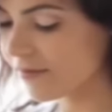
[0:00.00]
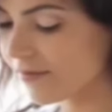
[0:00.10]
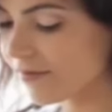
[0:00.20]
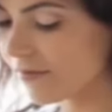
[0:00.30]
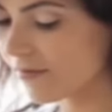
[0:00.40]

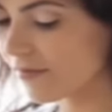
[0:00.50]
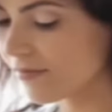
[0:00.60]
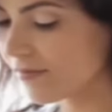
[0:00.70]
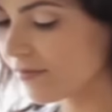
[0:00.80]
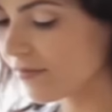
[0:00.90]

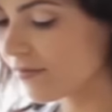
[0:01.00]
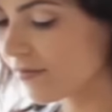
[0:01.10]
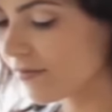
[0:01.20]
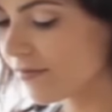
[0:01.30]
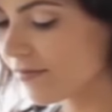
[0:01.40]

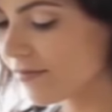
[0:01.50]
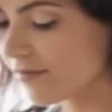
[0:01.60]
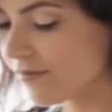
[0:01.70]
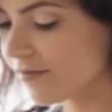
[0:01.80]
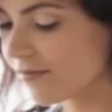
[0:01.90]

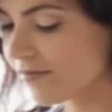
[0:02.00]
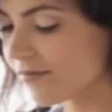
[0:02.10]
(no one is talking)